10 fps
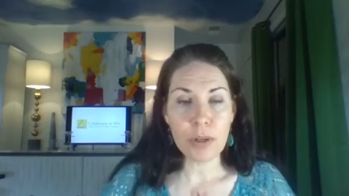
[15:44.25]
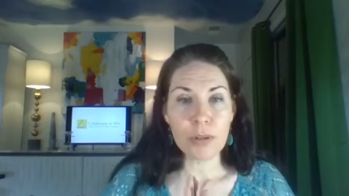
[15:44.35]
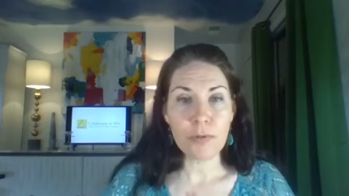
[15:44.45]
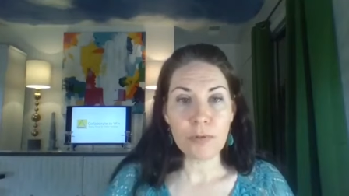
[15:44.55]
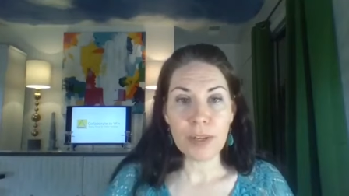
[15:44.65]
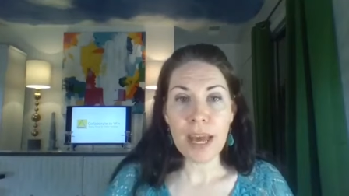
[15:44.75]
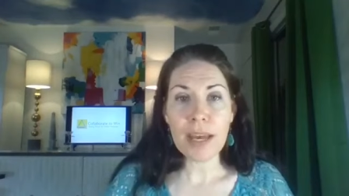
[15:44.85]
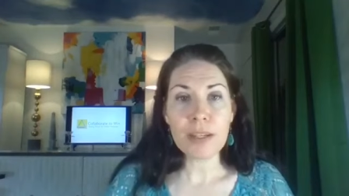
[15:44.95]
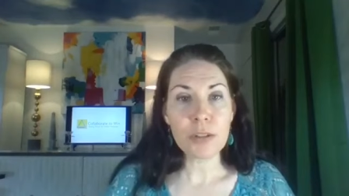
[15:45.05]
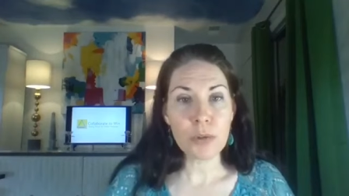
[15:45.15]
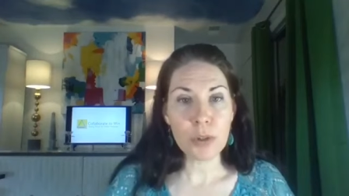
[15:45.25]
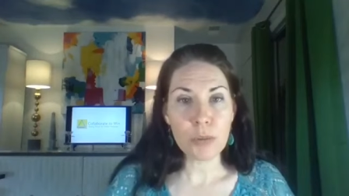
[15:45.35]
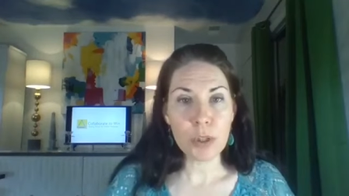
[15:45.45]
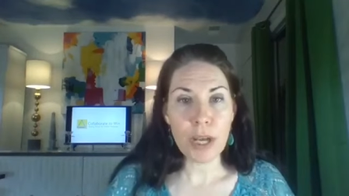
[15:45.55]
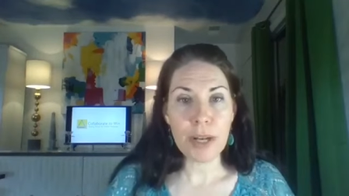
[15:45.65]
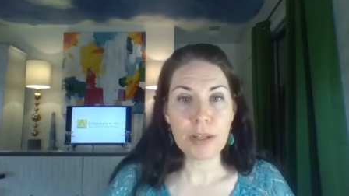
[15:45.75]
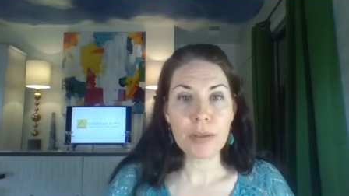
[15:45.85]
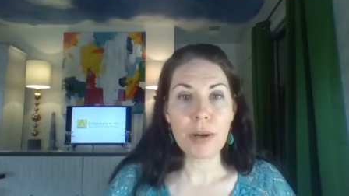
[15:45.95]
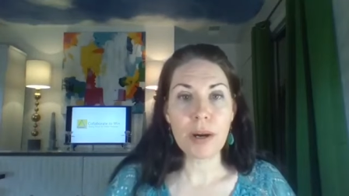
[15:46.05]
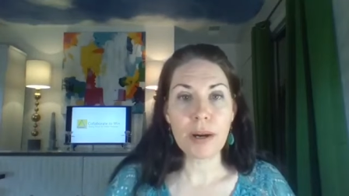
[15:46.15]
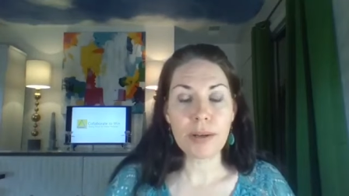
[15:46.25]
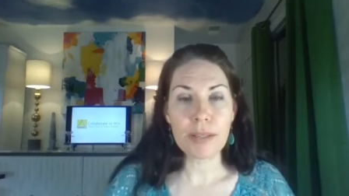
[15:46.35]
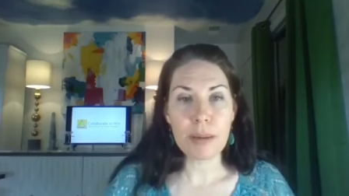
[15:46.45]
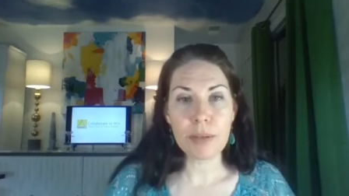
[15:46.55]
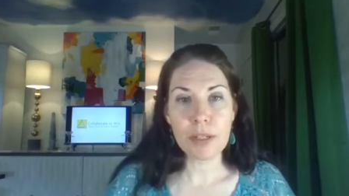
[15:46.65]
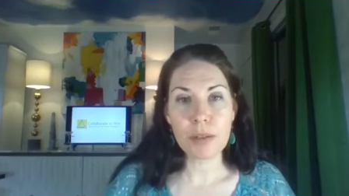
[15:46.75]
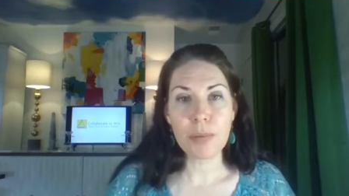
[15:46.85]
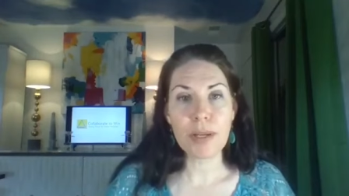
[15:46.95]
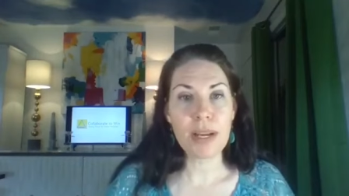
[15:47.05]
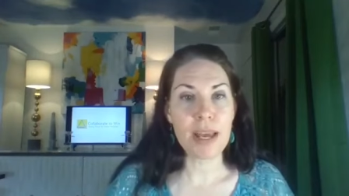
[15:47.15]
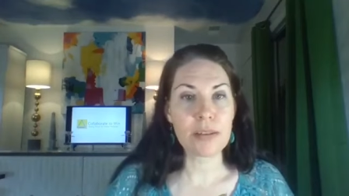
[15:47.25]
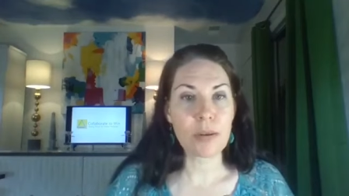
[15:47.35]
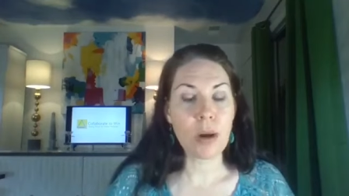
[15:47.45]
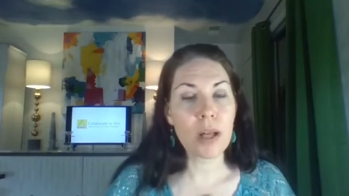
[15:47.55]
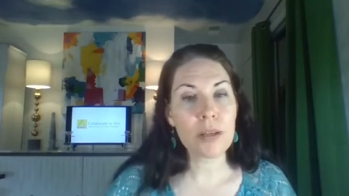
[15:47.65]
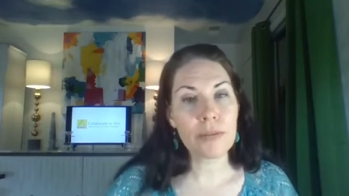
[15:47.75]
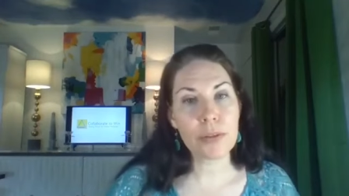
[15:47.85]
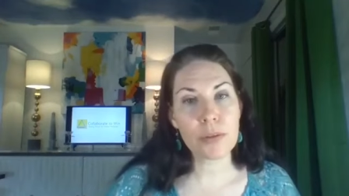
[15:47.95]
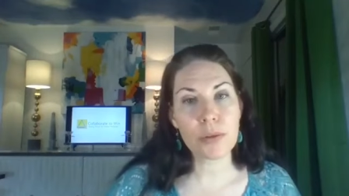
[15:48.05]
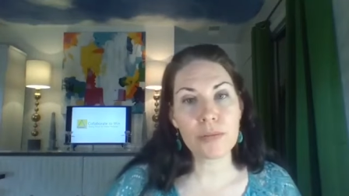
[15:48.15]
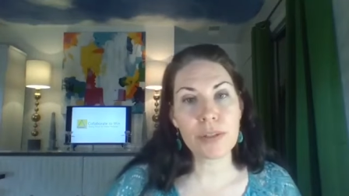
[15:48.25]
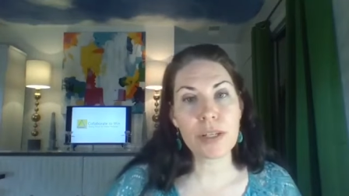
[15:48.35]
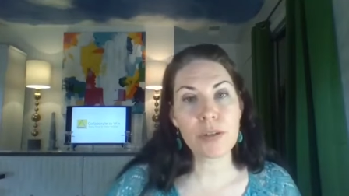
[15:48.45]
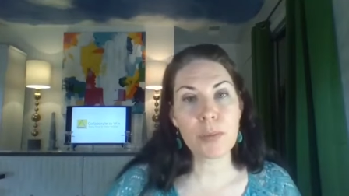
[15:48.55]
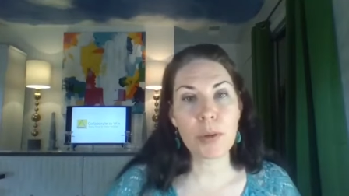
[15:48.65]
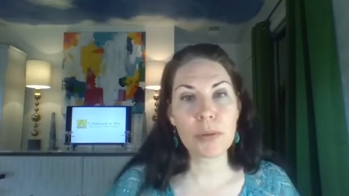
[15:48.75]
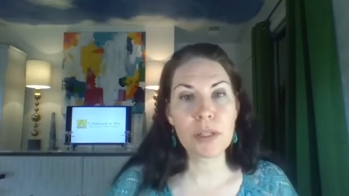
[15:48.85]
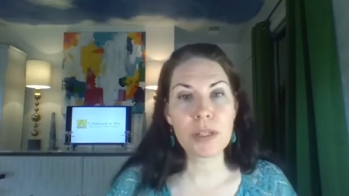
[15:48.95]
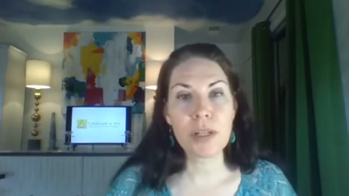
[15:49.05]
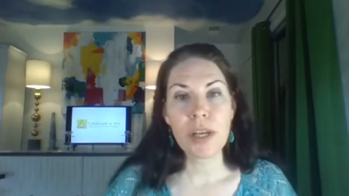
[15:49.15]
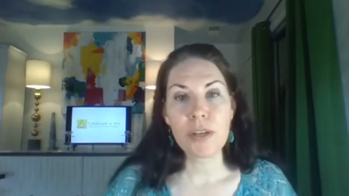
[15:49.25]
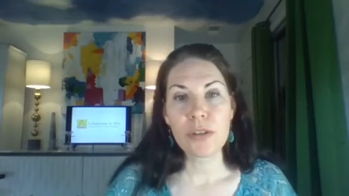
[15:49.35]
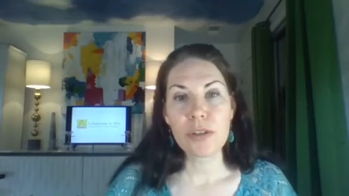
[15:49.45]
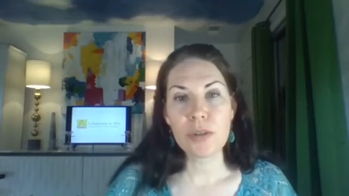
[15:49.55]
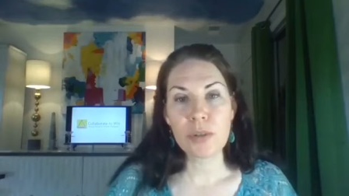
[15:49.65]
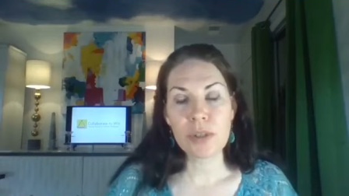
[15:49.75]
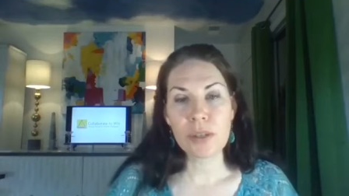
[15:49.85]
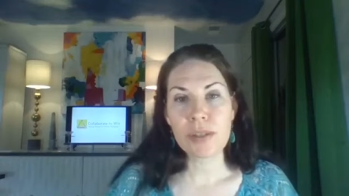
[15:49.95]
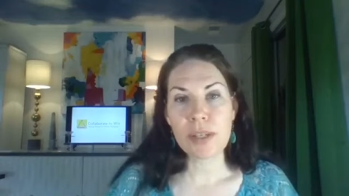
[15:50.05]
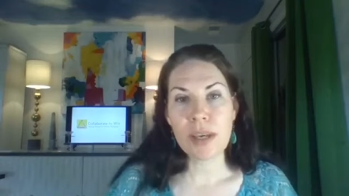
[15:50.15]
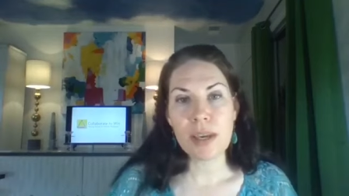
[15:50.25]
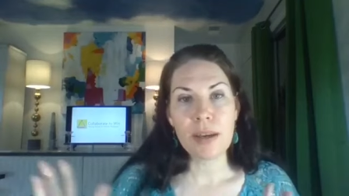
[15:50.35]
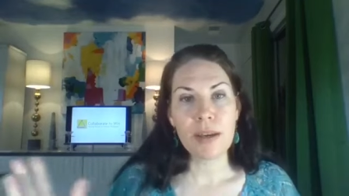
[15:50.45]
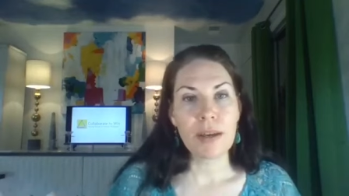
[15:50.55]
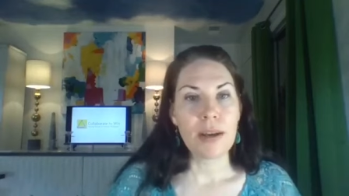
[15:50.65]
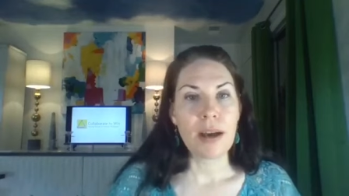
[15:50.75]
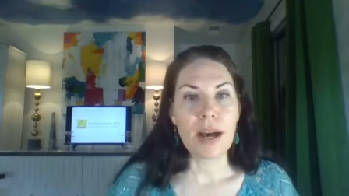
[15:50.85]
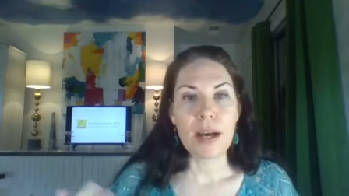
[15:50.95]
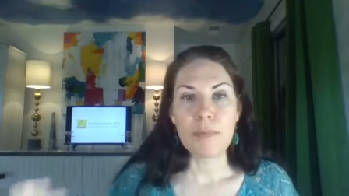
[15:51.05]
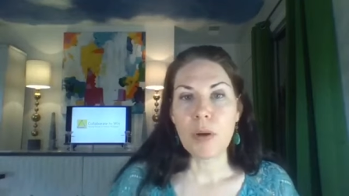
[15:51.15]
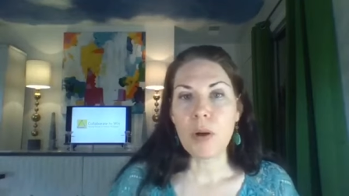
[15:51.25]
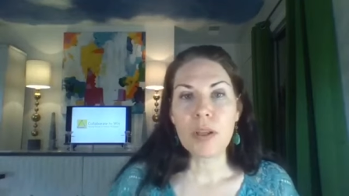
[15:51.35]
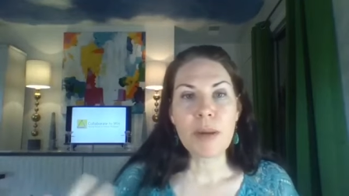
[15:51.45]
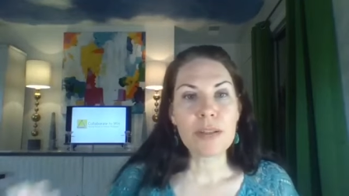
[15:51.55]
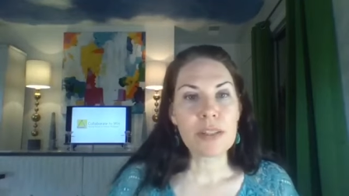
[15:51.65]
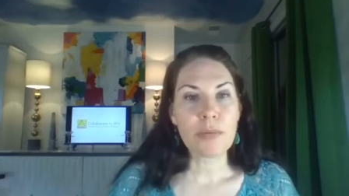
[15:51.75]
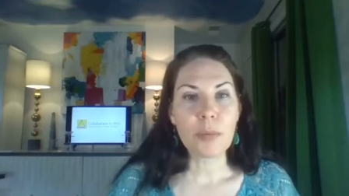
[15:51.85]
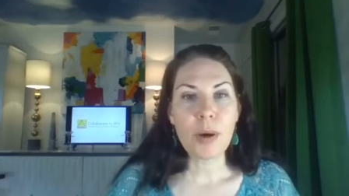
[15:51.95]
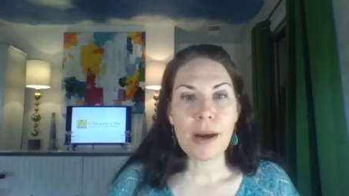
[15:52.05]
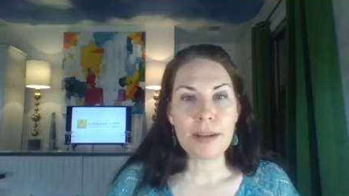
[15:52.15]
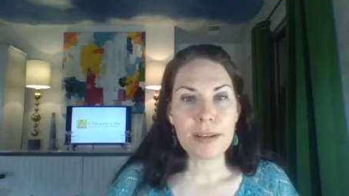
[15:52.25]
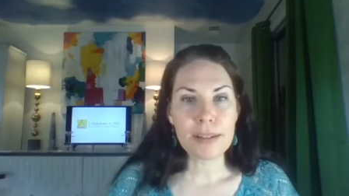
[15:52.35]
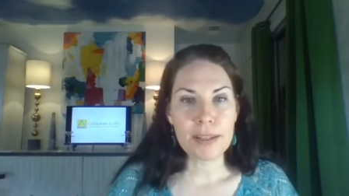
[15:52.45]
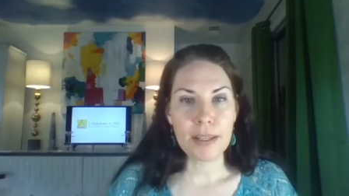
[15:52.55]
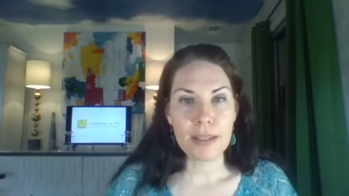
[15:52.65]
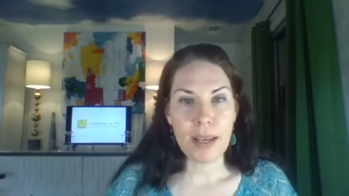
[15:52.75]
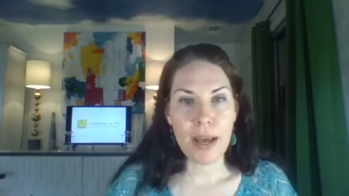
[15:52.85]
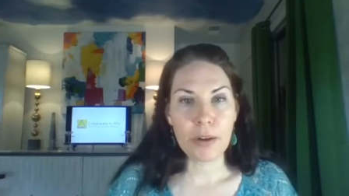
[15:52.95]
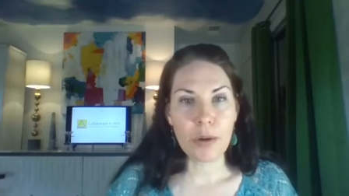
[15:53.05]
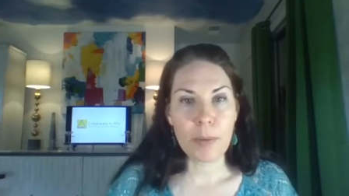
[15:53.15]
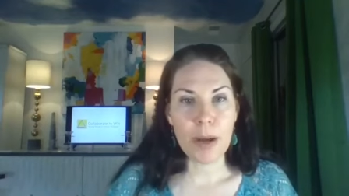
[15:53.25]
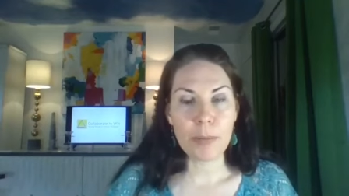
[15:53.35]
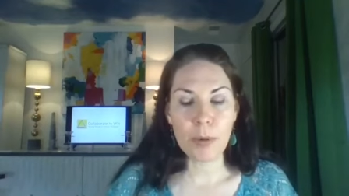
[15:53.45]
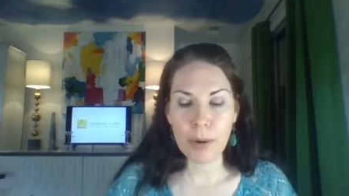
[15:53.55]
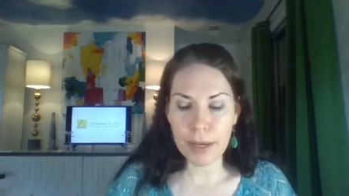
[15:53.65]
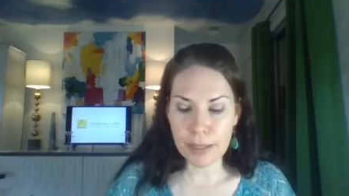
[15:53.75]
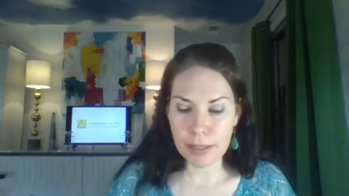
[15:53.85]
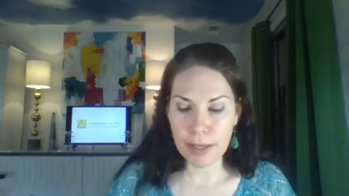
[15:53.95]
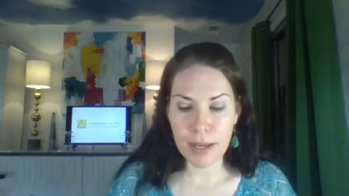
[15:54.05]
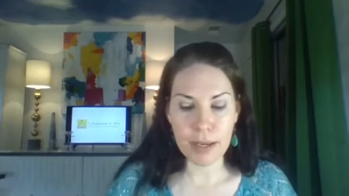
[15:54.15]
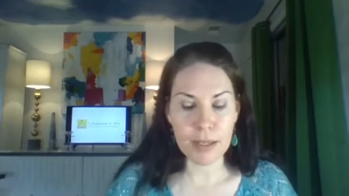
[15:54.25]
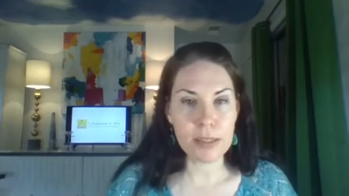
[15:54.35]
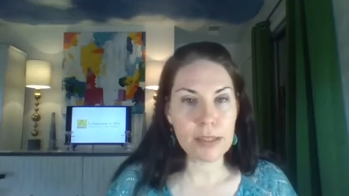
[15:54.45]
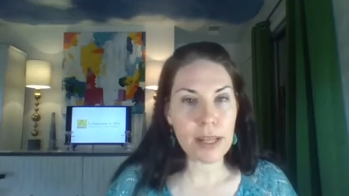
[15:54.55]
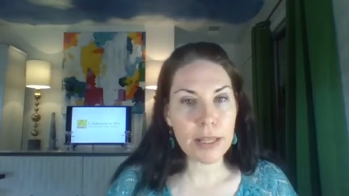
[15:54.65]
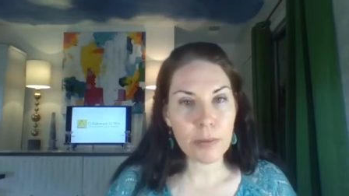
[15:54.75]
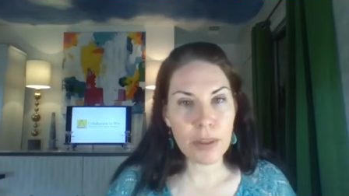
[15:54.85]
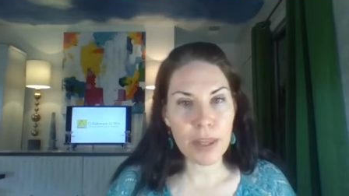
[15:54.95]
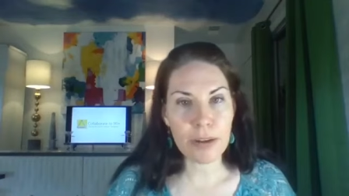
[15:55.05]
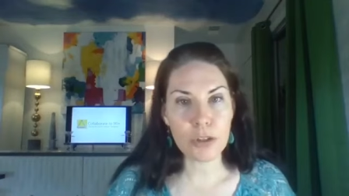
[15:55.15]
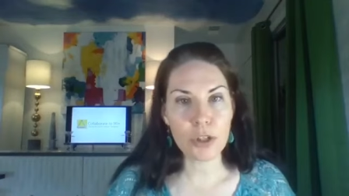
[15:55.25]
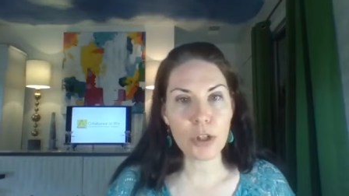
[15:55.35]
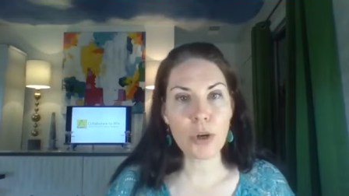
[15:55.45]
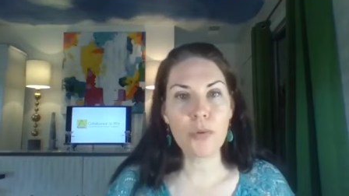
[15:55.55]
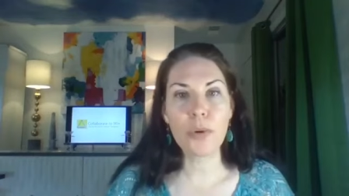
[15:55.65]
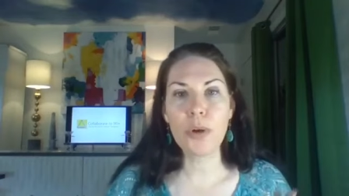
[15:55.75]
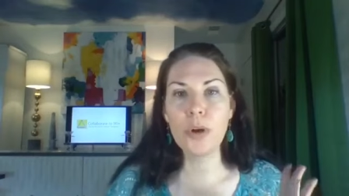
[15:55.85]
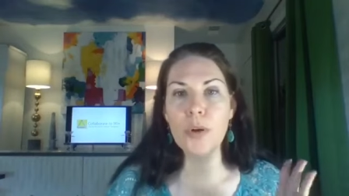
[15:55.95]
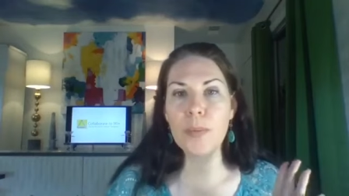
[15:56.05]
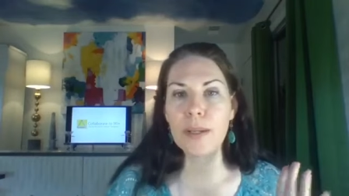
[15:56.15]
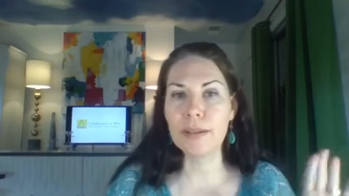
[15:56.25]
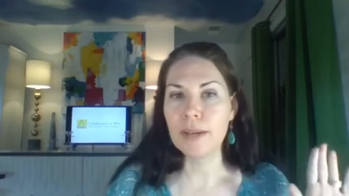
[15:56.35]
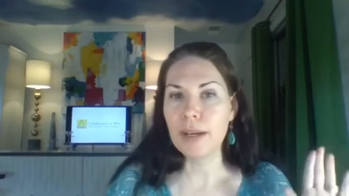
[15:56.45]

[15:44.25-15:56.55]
don't forget YouTube channel, our uh, Collaborate to Win has all of those old videos posted so you can see um, all about different products and how to go about pricing and selling without a showroom and